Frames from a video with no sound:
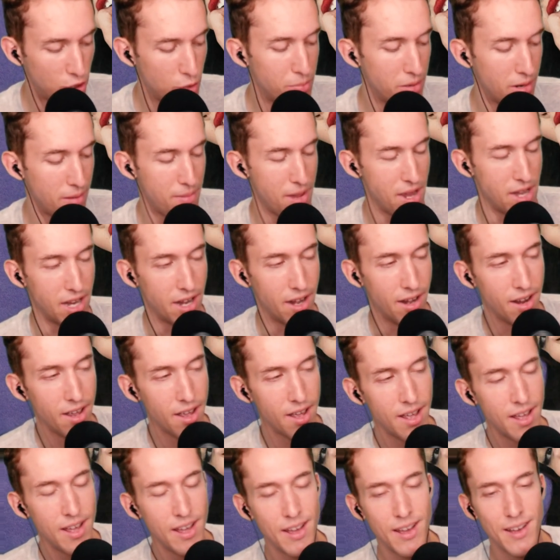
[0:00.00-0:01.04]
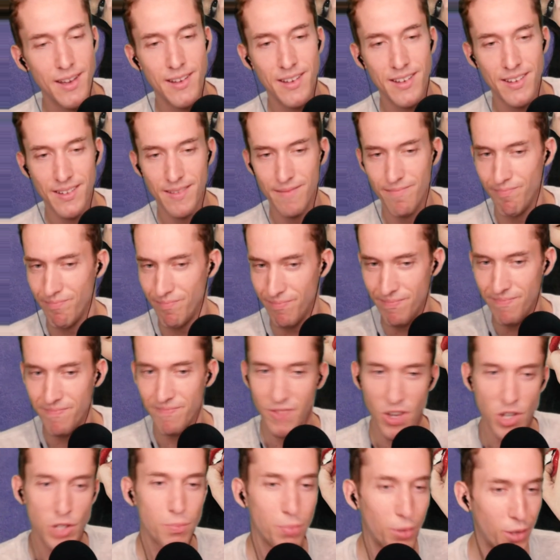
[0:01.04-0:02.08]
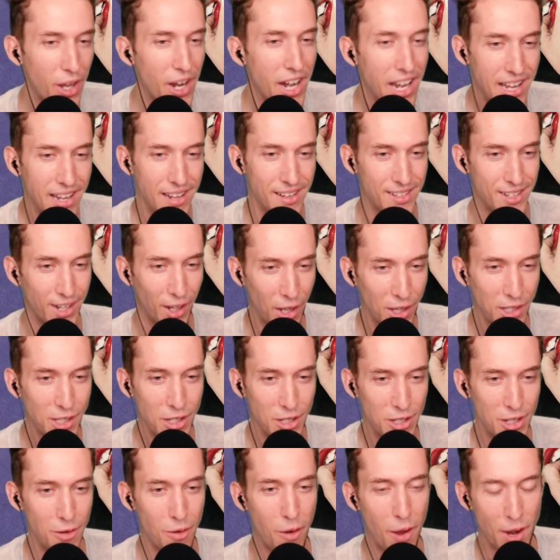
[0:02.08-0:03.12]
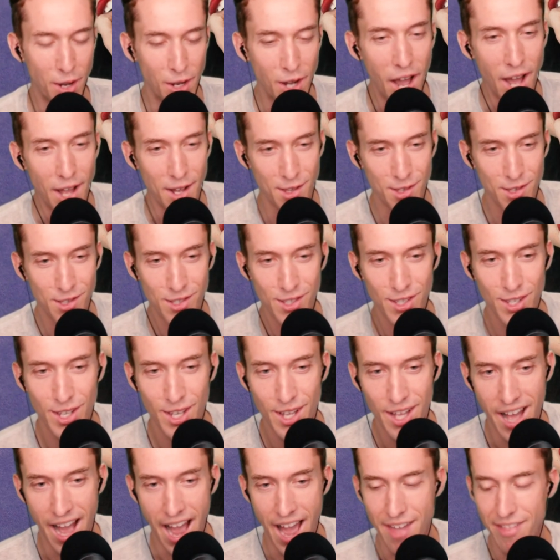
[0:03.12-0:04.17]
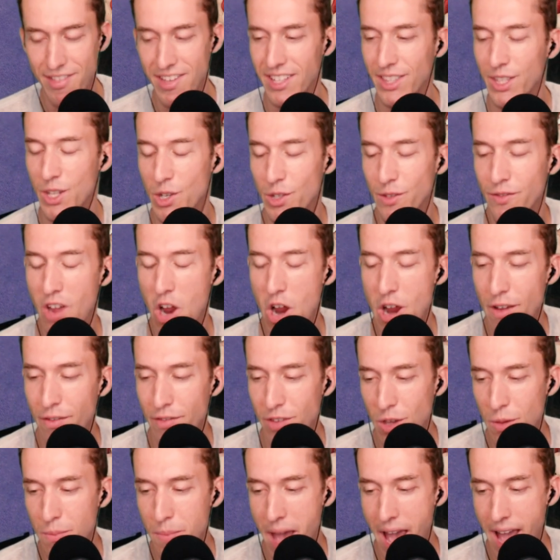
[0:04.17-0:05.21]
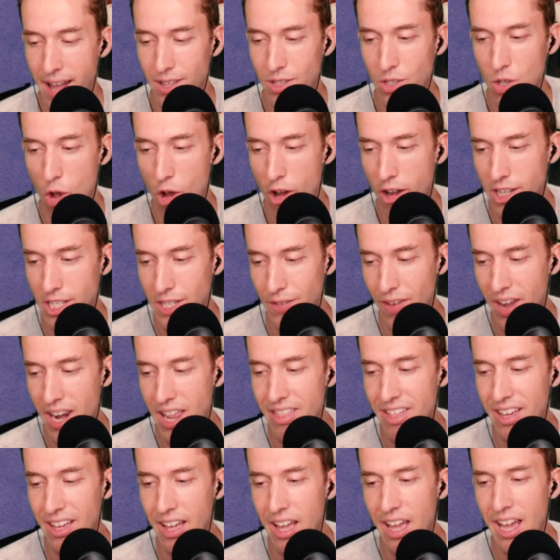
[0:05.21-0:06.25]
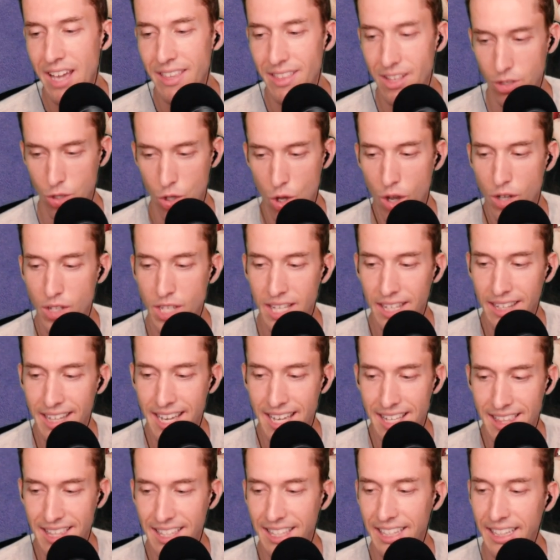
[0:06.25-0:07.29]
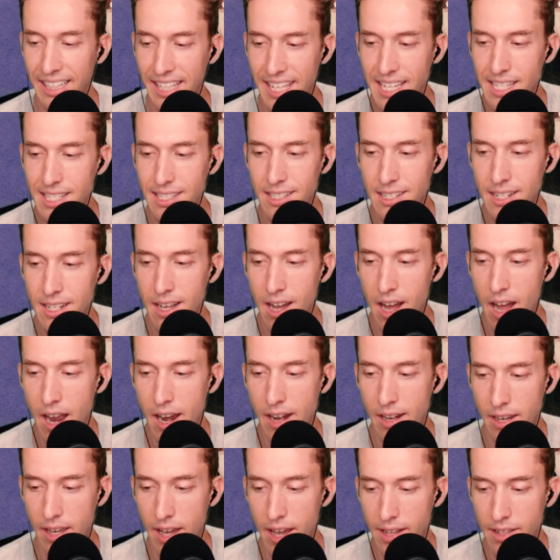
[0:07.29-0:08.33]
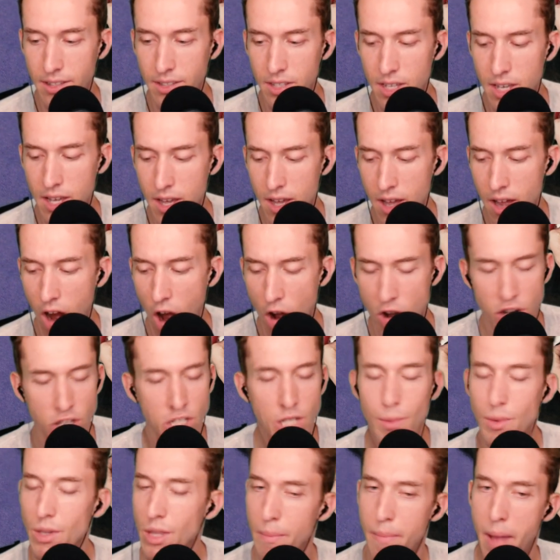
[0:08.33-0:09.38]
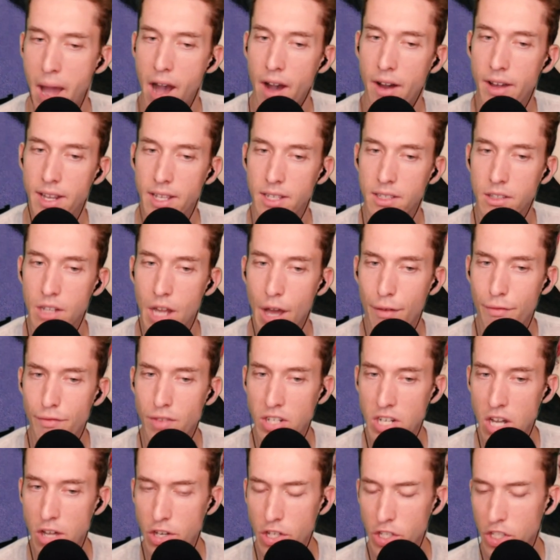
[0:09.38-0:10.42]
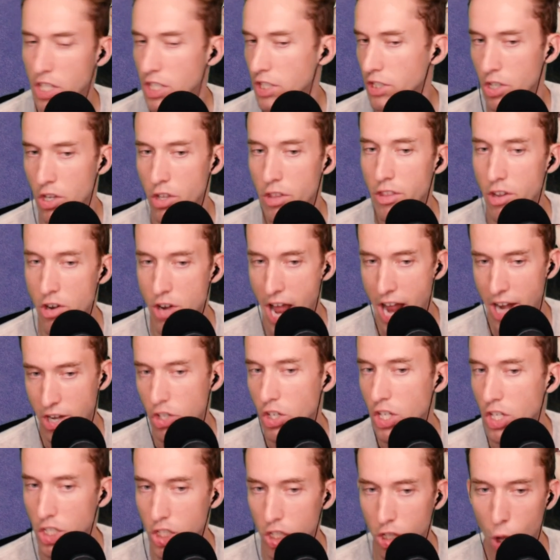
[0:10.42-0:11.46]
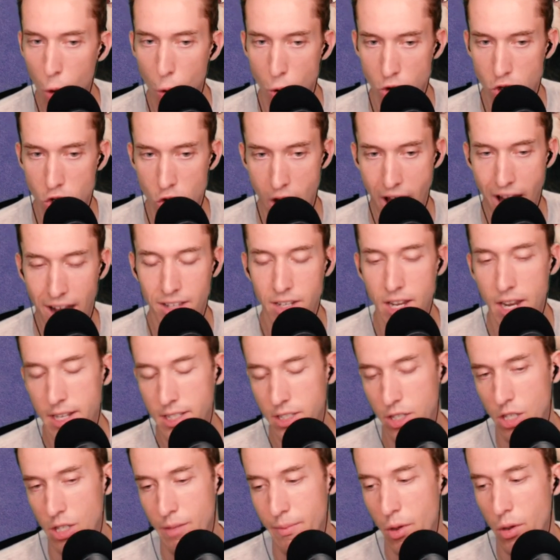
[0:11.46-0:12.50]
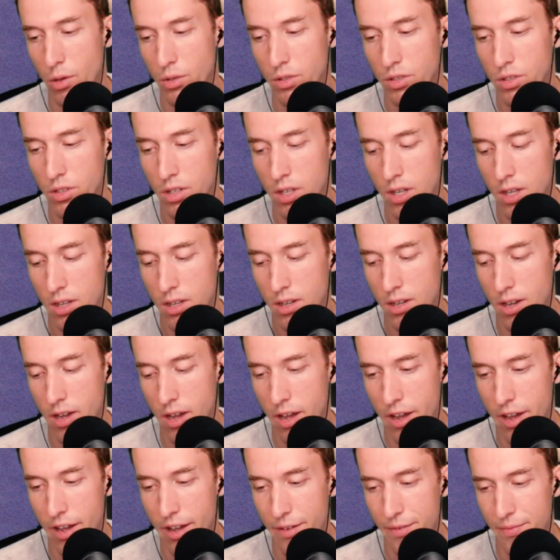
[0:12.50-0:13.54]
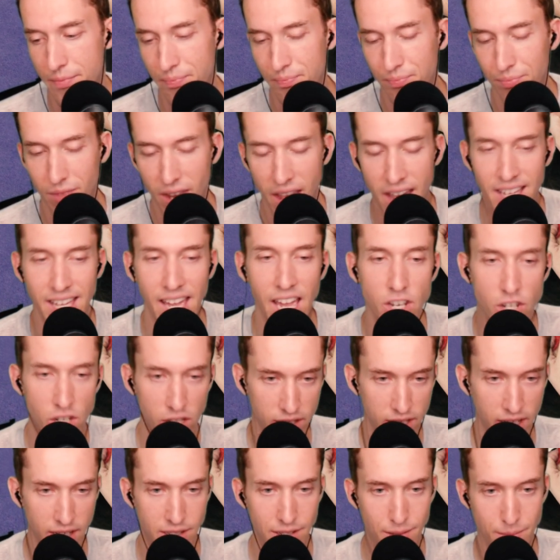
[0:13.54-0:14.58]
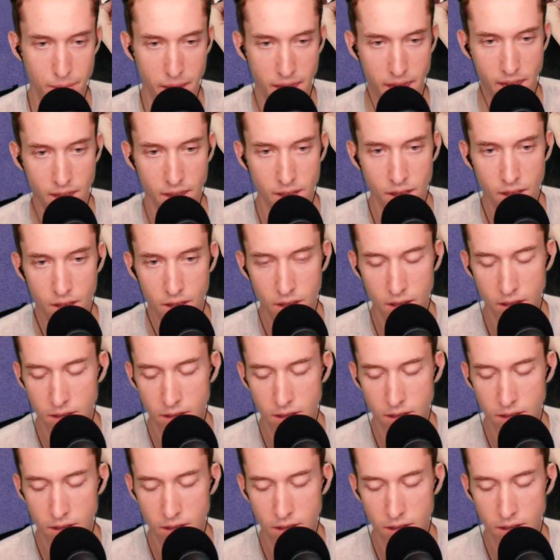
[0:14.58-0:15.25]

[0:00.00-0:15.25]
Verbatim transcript: stupid opinion. There's plenty to listen to on Guts. I think there's very few bad songs. If anything, the songs I like the least on Guts are just some of the ballady stuff, you know, just because they're, naturally slower tracks, not necessarily the most uh, engaging thing to me,